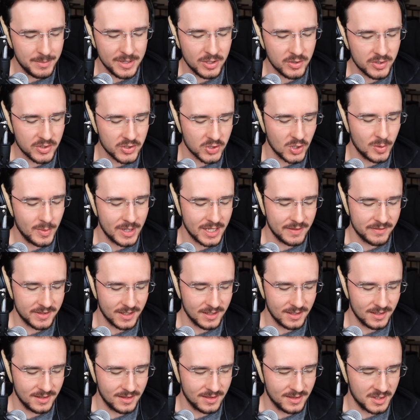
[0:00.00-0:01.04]
hearing so many of
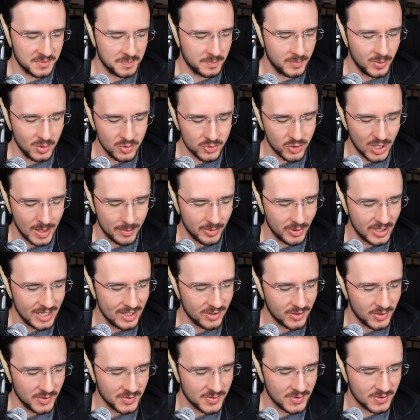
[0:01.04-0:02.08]
the bootstrapper
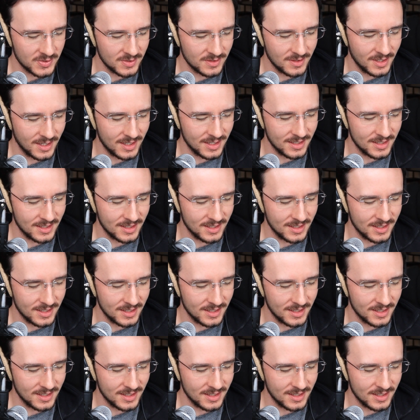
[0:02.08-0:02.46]
ethos